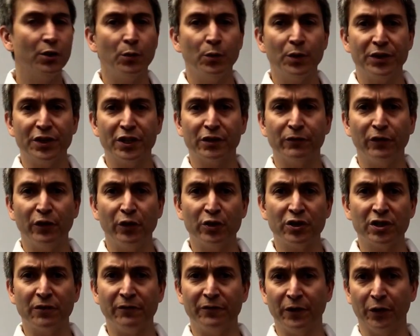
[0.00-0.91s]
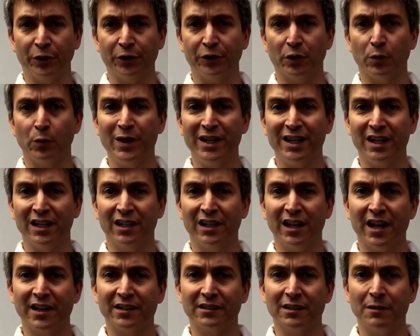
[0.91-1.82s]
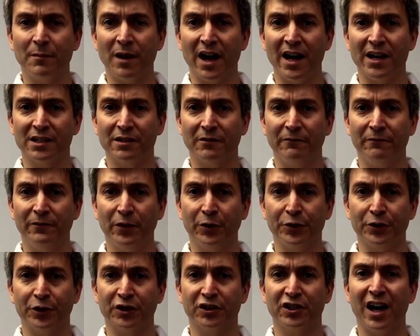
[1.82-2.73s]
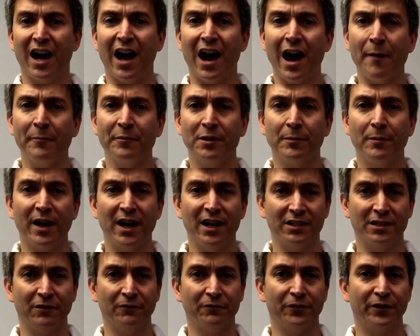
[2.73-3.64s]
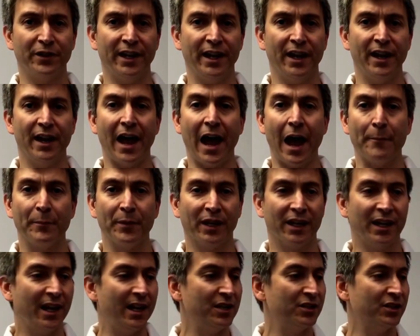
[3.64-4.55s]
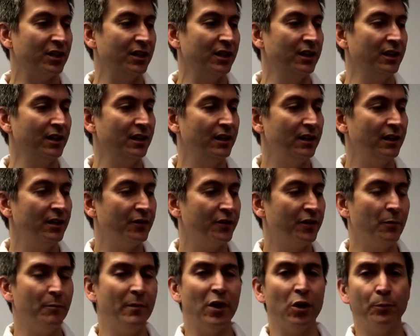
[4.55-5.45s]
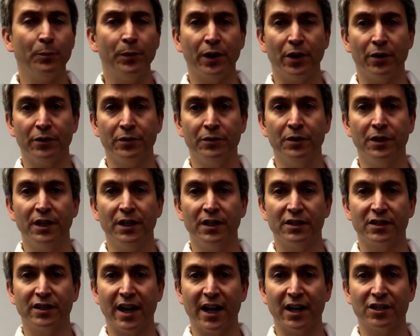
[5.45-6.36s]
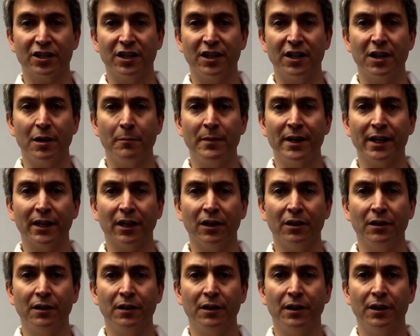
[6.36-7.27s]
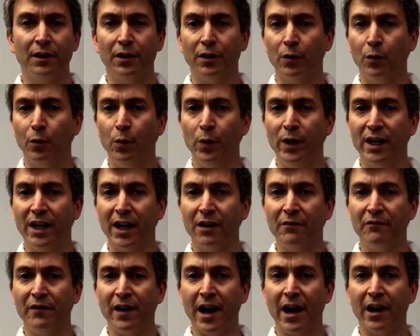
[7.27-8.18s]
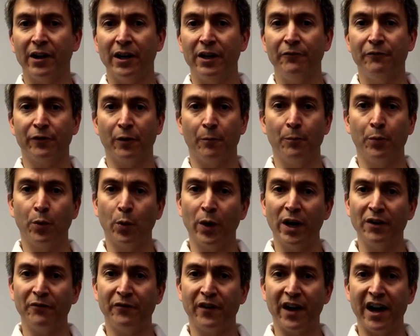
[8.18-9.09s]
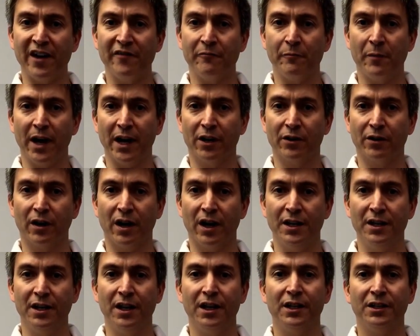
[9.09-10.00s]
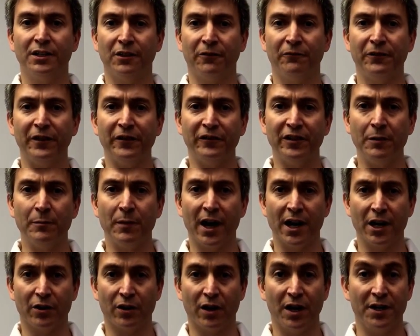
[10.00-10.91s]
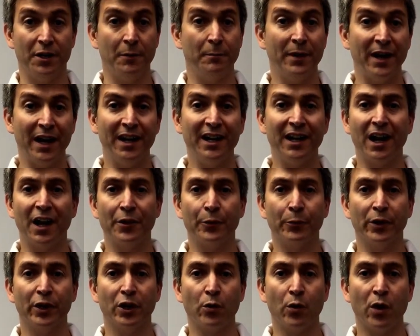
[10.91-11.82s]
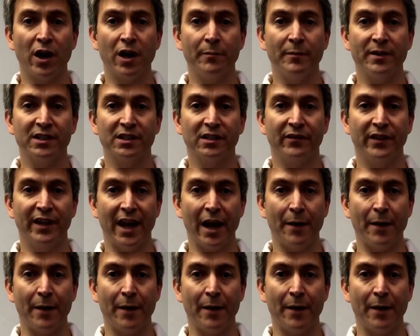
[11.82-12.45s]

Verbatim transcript: With this fusion filter, we can customize a filter to optimize it for the application. The melt blown section in the middle we can vary from 0.5 micron to 50 micron depending on the requirements of the